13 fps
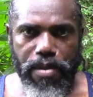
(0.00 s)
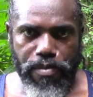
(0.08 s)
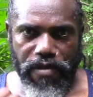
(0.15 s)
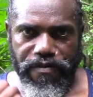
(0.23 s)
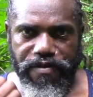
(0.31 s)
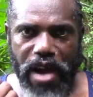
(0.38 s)

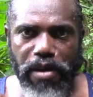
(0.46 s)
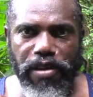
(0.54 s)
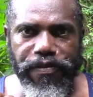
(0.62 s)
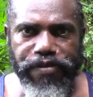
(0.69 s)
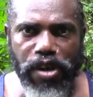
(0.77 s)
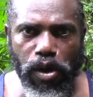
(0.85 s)
But very
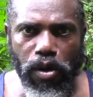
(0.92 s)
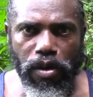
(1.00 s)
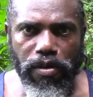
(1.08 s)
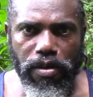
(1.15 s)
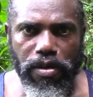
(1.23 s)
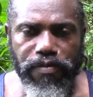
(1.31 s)
few
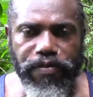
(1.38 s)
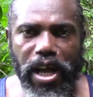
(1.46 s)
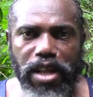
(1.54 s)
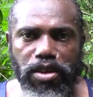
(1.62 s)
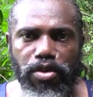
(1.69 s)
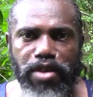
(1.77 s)

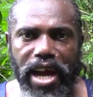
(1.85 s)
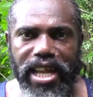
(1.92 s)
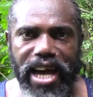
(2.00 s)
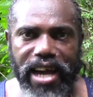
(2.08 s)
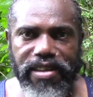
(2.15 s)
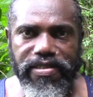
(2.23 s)
fail to
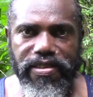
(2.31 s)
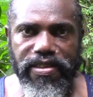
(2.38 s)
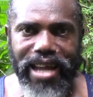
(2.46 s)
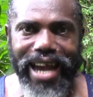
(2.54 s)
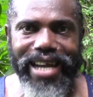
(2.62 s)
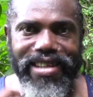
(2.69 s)
realize
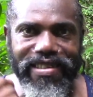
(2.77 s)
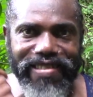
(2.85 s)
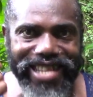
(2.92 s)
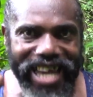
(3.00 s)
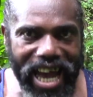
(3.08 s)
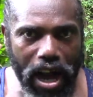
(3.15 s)
that it is
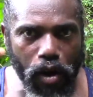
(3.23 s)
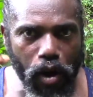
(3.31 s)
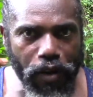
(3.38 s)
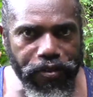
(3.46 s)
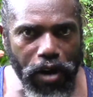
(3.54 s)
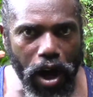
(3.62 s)
their
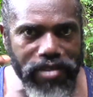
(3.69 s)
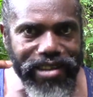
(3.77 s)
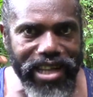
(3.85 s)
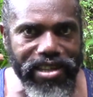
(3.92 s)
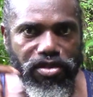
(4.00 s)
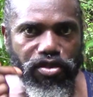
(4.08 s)
own thoughts
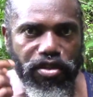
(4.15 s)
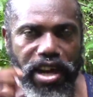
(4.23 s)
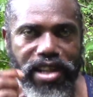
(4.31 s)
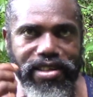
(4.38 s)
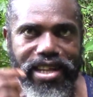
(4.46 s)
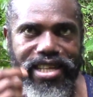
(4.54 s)
that is
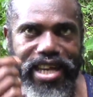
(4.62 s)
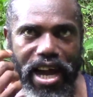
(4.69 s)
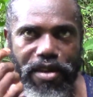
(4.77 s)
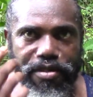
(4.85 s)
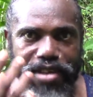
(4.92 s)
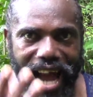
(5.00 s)
creating
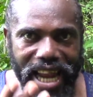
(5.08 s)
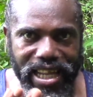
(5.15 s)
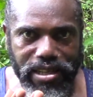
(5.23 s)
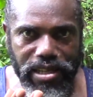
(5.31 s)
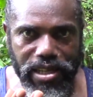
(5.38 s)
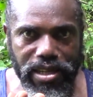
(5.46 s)
their
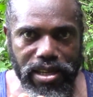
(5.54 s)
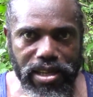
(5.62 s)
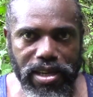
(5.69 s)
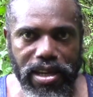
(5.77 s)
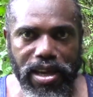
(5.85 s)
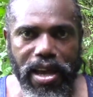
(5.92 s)
reality.
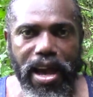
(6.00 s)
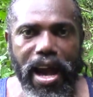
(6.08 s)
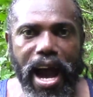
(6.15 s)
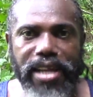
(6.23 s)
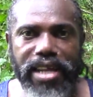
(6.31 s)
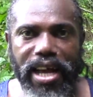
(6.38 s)

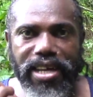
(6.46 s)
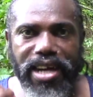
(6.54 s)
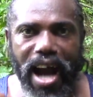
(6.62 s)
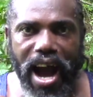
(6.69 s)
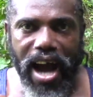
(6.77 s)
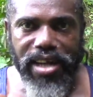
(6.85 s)
And that
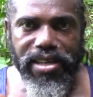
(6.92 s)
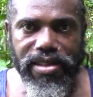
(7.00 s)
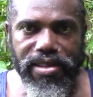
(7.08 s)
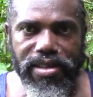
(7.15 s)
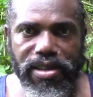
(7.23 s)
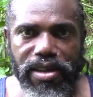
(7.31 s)
God
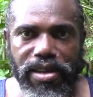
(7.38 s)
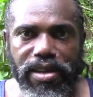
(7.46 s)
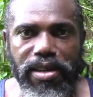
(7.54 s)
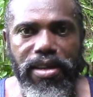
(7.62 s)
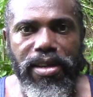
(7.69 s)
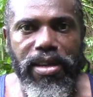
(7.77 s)

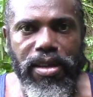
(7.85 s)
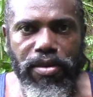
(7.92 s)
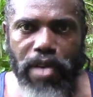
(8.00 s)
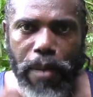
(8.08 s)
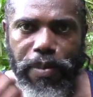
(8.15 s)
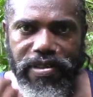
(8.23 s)

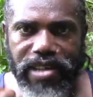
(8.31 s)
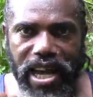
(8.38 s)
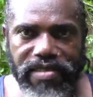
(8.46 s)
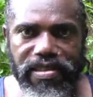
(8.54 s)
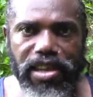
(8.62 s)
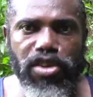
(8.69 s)

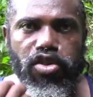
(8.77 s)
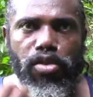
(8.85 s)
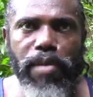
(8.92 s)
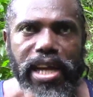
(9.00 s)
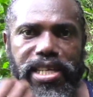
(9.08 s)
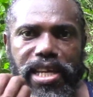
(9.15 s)
represents the
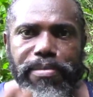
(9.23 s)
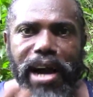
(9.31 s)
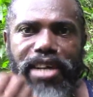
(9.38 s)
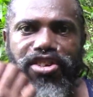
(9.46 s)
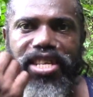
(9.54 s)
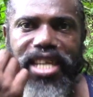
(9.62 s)
human
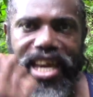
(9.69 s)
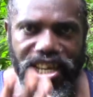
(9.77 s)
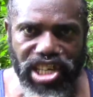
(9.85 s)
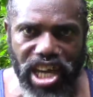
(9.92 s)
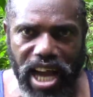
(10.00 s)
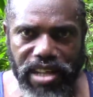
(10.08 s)

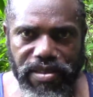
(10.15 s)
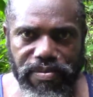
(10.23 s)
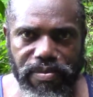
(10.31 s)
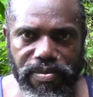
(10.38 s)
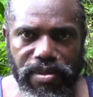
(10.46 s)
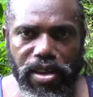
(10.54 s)
imagination,
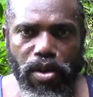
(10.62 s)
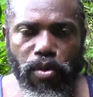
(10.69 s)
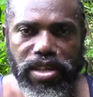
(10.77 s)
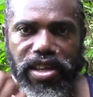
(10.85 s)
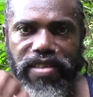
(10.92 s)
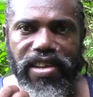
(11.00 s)

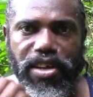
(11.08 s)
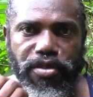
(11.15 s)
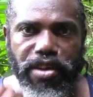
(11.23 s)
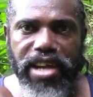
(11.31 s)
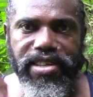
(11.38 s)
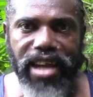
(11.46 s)
which is the
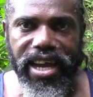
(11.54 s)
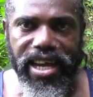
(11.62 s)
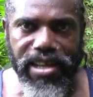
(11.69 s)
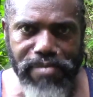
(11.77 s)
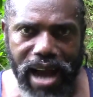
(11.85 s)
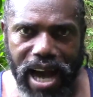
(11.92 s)
creator
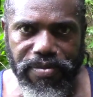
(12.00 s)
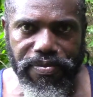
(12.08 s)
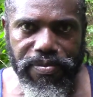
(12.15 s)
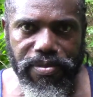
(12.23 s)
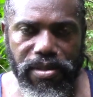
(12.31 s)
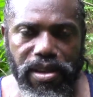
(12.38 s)
in man.
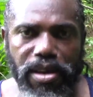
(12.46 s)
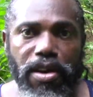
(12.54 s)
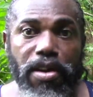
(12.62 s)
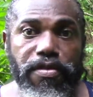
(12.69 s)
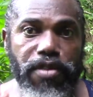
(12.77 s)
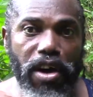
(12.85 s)

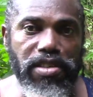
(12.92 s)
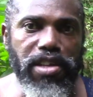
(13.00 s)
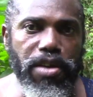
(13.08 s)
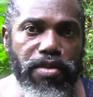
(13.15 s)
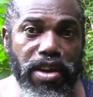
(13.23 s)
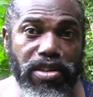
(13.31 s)
That's
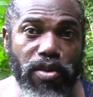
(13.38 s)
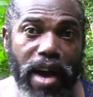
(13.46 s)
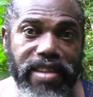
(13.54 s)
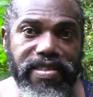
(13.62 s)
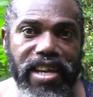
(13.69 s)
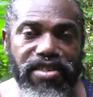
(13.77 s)
the reason
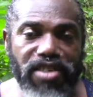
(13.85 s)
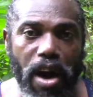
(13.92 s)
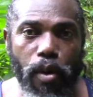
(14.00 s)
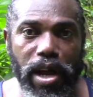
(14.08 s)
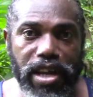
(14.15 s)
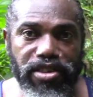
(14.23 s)
why St.
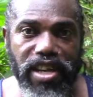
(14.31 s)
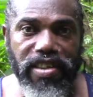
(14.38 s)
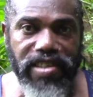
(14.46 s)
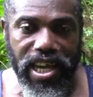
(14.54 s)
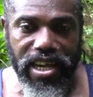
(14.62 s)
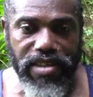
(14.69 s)
John 1 G
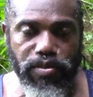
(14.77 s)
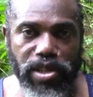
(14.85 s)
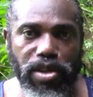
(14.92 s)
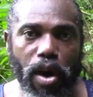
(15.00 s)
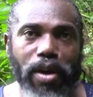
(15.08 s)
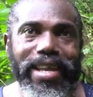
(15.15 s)
says,
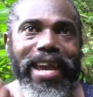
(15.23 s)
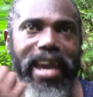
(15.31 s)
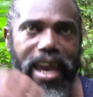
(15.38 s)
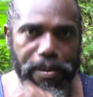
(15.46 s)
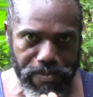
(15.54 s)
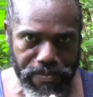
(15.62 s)
without
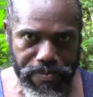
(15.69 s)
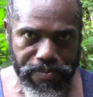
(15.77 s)
him,